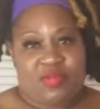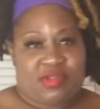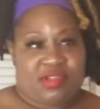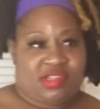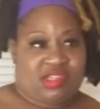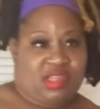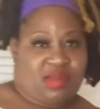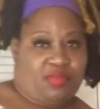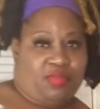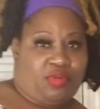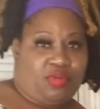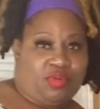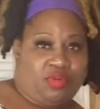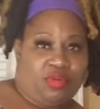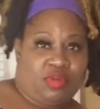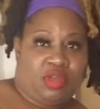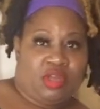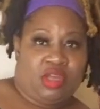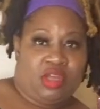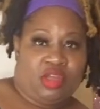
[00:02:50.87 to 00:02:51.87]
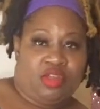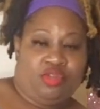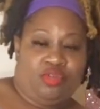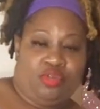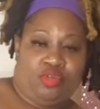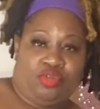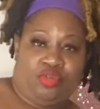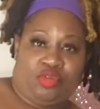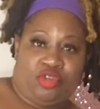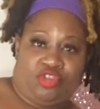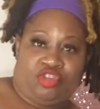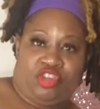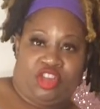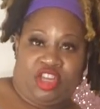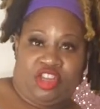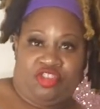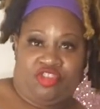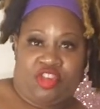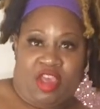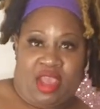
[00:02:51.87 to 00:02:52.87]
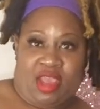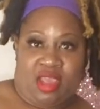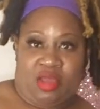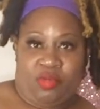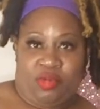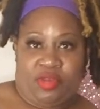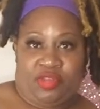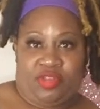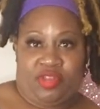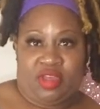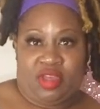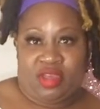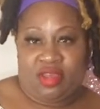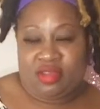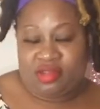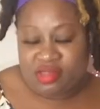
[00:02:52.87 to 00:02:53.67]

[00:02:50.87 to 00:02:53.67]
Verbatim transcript: it simple, you could do a jean jacket with it and